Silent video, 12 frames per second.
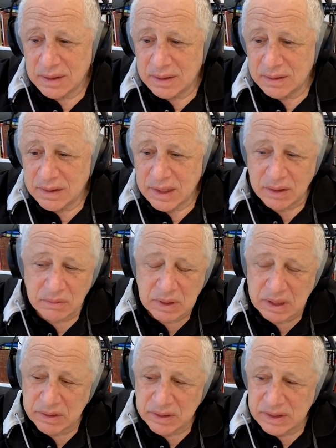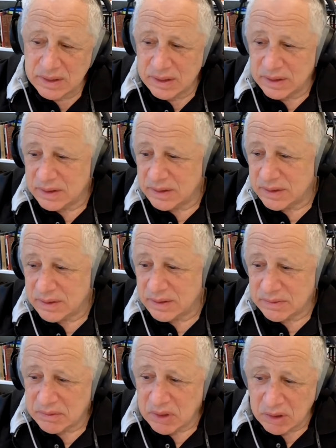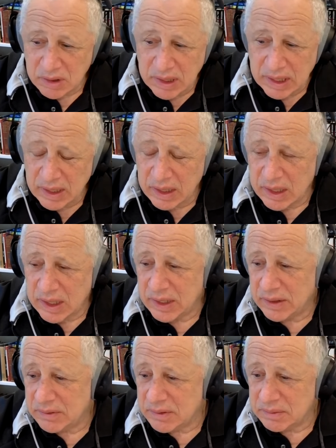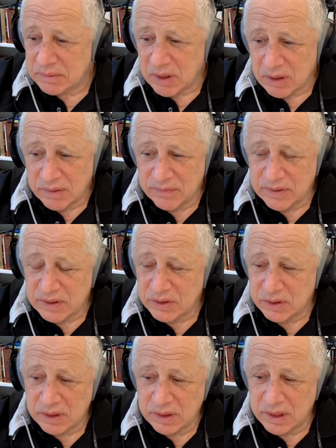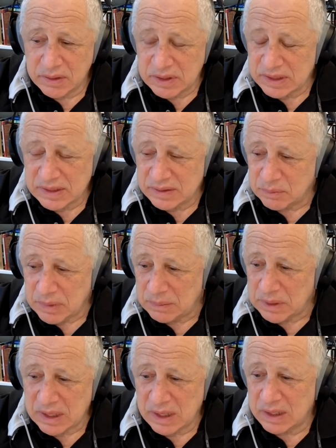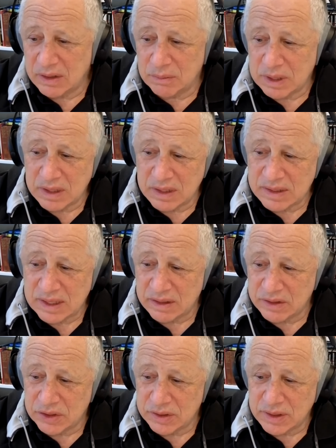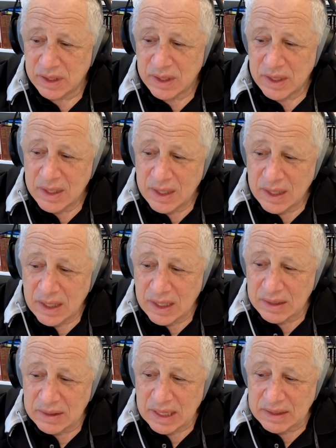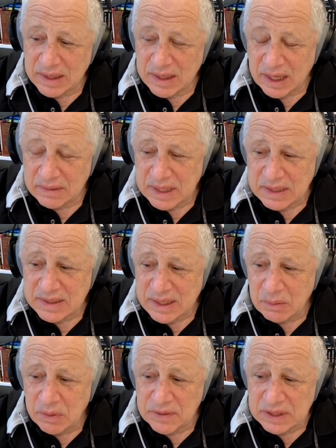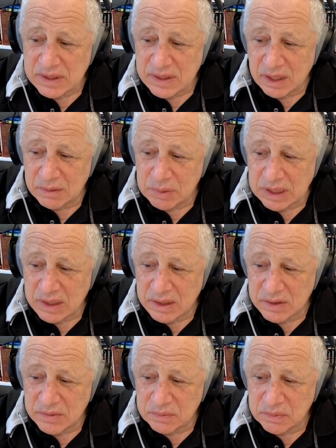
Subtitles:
well, this is AI, or this is mimicking human intelligence. I think some of it's done because